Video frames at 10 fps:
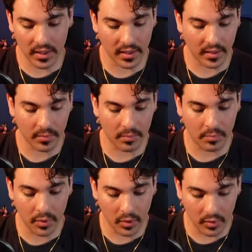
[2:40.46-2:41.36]
here?
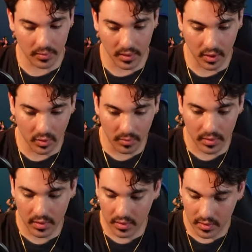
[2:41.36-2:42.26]
Boom, nope.
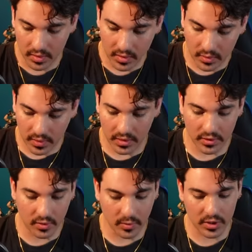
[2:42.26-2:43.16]
We got
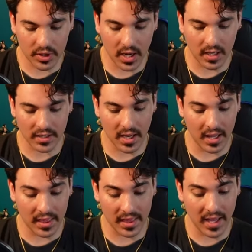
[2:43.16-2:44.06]
two more shots.
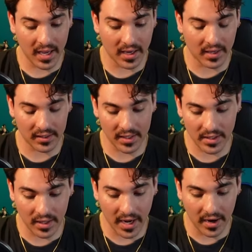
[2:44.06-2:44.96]
I think, unless
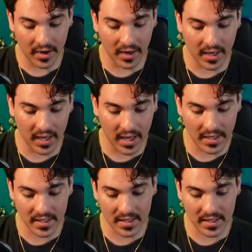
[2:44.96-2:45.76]
our case